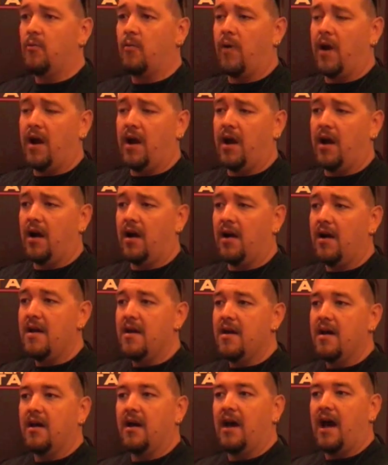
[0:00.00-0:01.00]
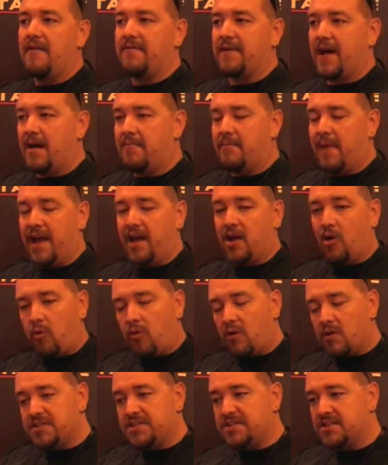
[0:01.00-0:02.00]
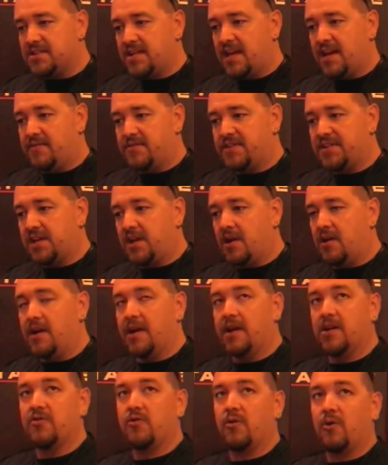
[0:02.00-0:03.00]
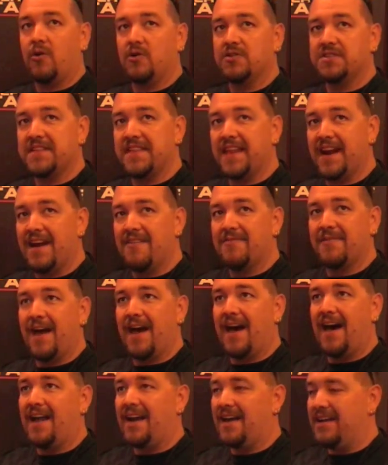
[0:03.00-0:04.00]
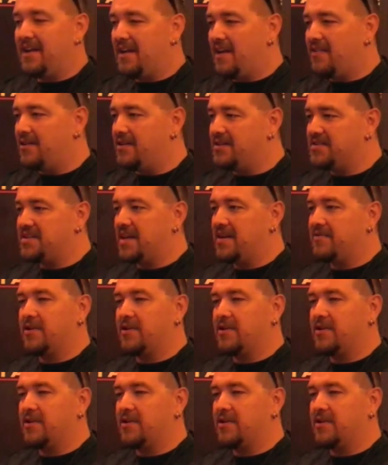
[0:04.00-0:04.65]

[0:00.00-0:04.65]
where I've got my core set of security controls, and then I've got another set